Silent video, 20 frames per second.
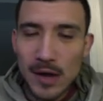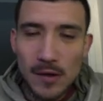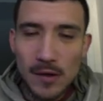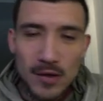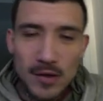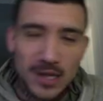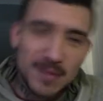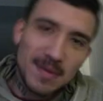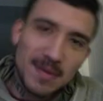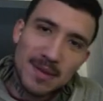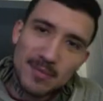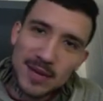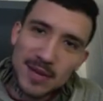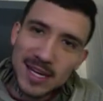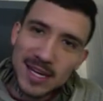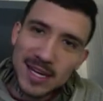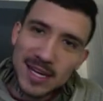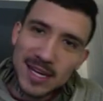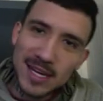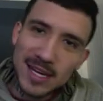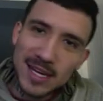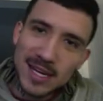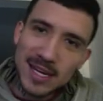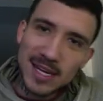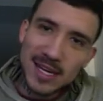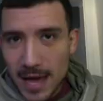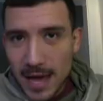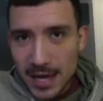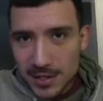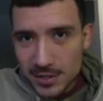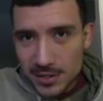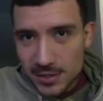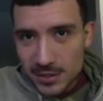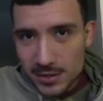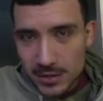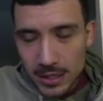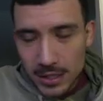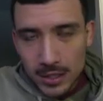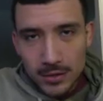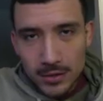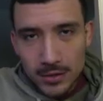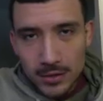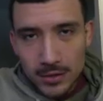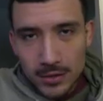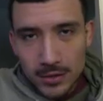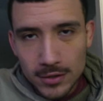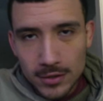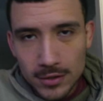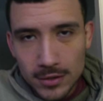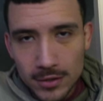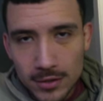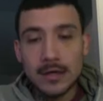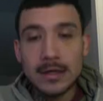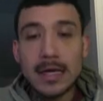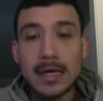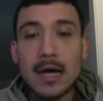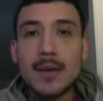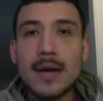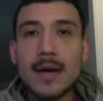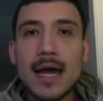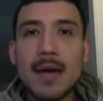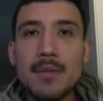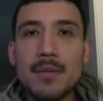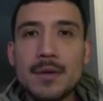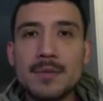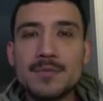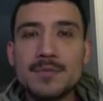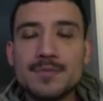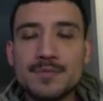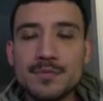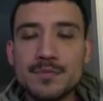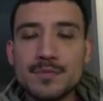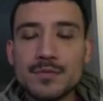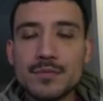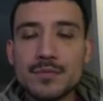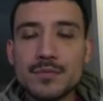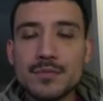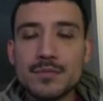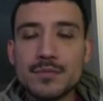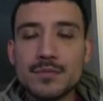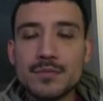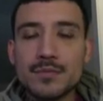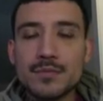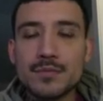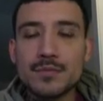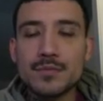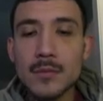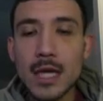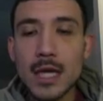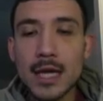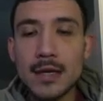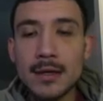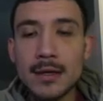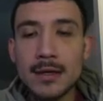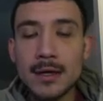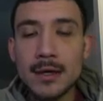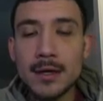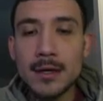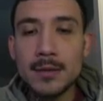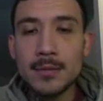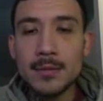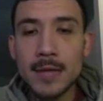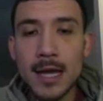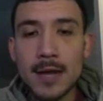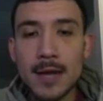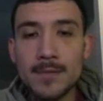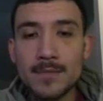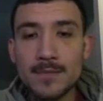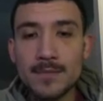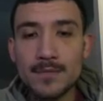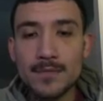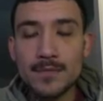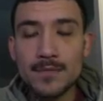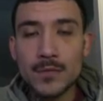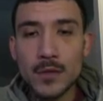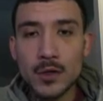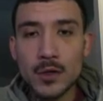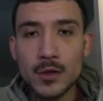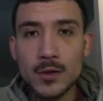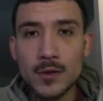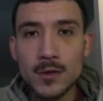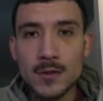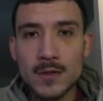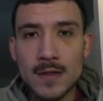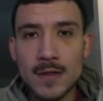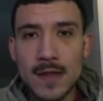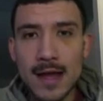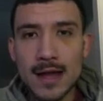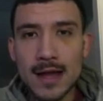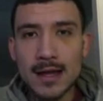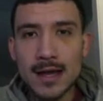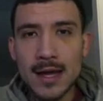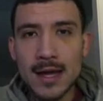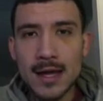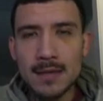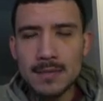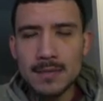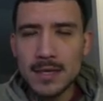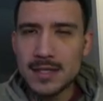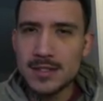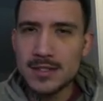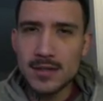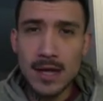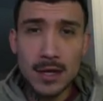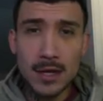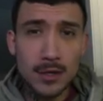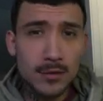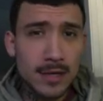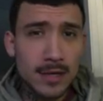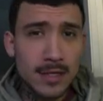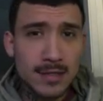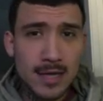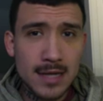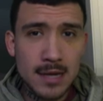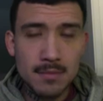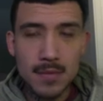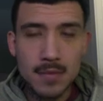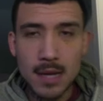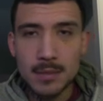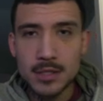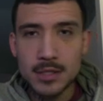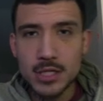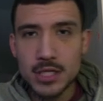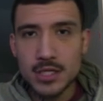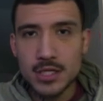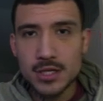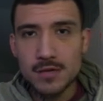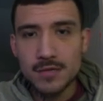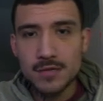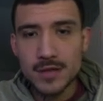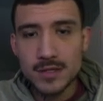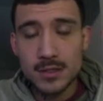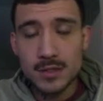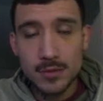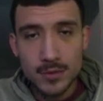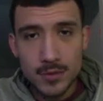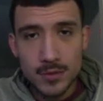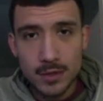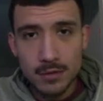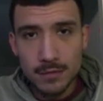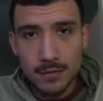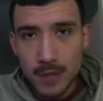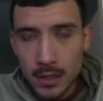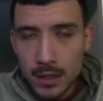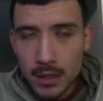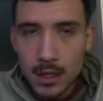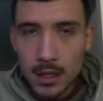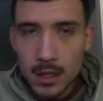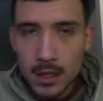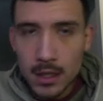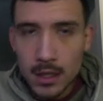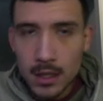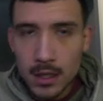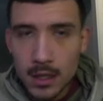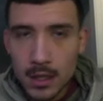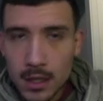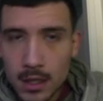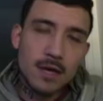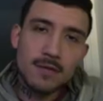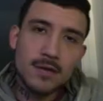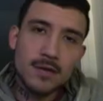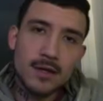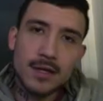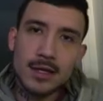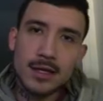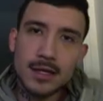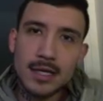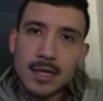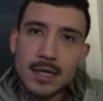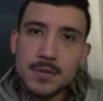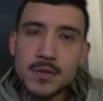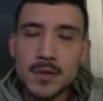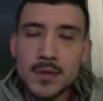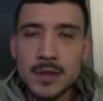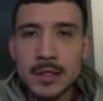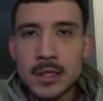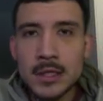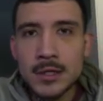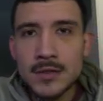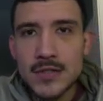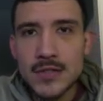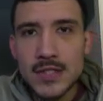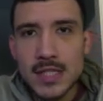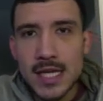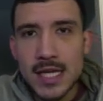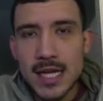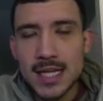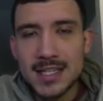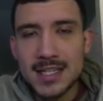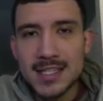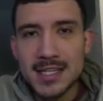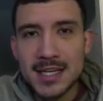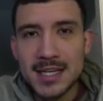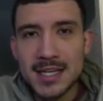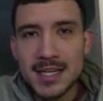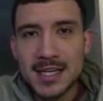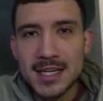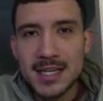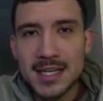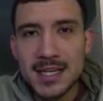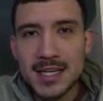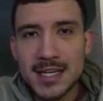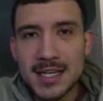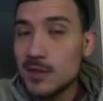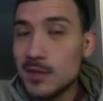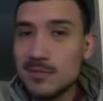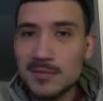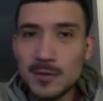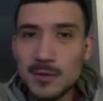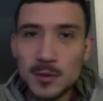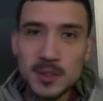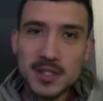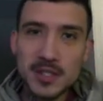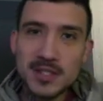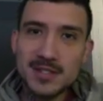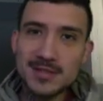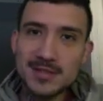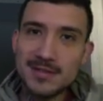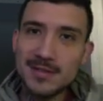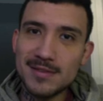recommend breaking down your own match. You know, figuring out what happened, and um, yeah, kudos to that guy. I still had a great time. IBJJF Fresno was really fun. Definitely gonna keep doing those, and uh, well, we'll just